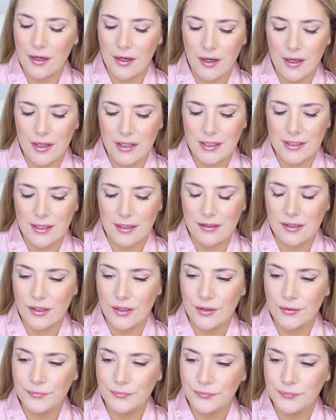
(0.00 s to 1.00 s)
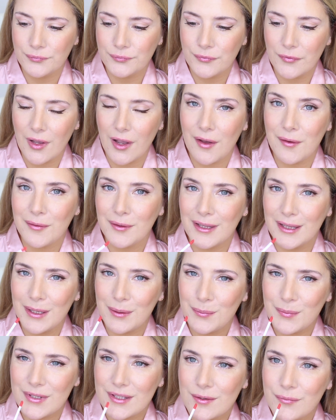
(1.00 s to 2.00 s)
on the center of the
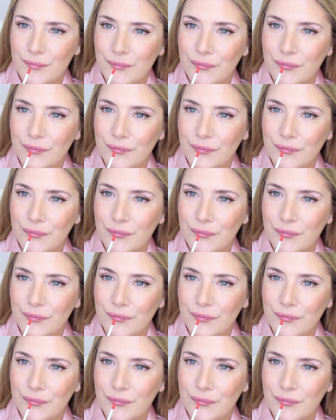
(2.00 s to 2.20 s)
lips.